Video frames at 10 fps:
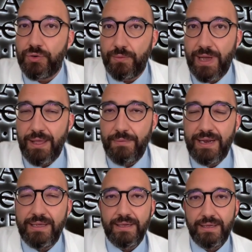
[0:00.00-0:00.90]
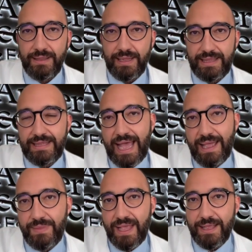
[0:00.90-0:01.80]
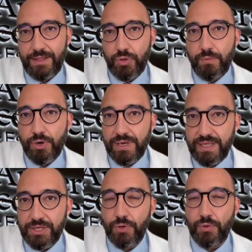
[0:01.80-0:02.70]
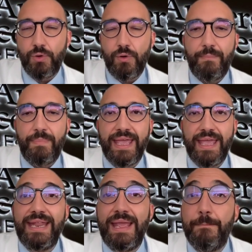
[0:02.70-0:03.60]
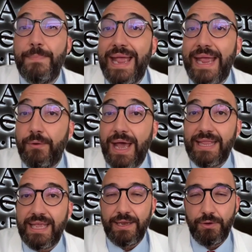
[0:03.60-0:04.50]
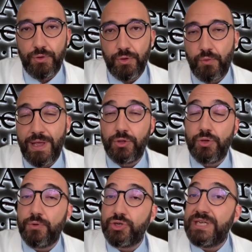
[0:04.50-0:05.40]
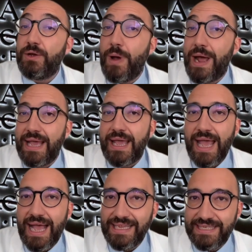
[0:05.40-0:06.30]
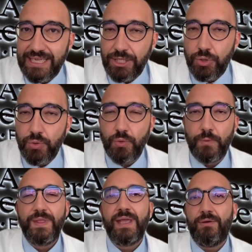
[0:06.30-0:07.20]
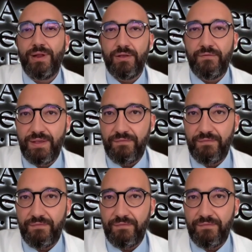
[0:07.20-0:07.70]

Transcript: survival, the time that the tumor needs to grow up again in pancreatic neuroendocrine tumors, G1 and G2 grade of